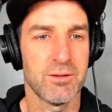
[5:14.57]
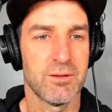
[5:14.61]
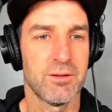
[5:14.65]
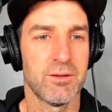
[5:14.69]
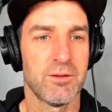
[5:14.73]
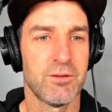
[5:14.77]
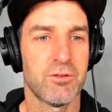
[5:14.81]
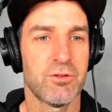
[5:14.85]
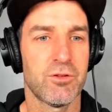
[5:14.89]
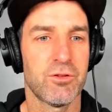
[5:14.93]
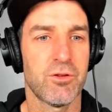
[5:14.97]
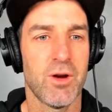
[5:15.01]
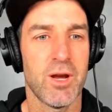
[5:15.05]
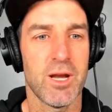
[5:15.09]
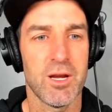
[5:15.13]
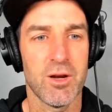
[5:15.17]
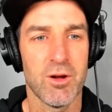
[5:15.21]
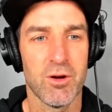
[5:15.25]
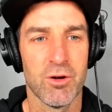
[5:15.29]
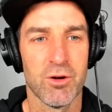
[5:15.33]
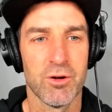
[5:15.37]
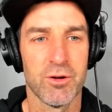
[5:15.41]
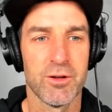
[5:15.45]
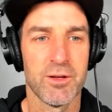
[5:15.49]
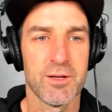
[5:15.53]
and train
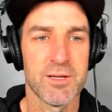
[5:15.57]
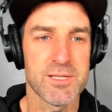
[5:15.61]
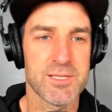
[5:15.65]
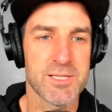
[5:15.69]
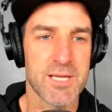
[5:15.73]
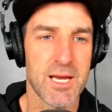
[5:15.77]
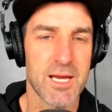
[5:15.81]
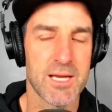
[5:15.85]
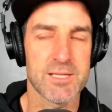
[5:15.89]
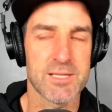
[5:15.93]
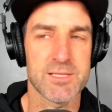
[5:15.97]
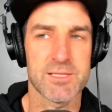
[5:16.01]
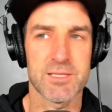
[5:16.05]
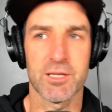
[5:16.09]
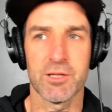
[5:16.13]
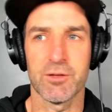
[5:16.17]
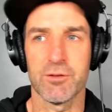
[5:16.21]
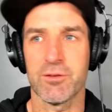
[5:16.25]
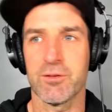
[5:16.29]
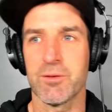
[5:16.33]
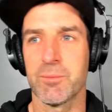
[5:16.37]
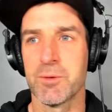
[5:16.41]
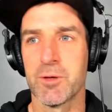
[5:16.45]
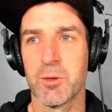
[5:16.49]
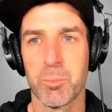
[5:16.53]
harder and test. You got
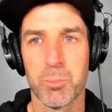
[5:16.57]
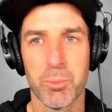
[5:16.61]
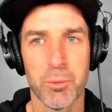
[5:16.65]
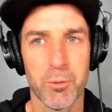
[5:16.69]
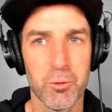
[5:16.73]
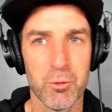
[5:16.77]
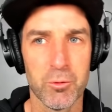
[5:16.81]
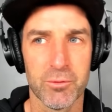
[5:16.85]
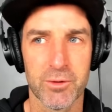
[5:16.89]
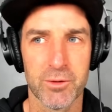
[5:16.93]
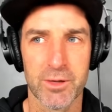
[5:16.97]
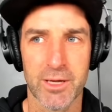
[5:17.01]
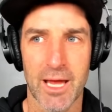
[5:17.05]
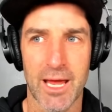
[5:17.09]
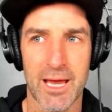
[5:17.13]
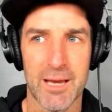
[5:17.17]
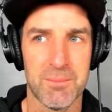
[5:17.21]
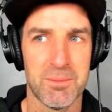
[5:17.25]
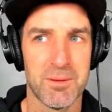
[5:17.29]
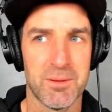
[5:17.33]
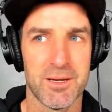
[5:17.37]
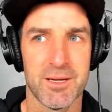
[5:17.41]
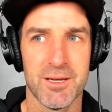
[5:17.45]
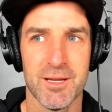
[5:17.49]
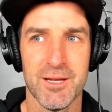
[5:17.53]
something to prove again,
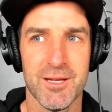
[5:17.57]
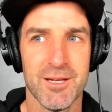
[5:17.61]
but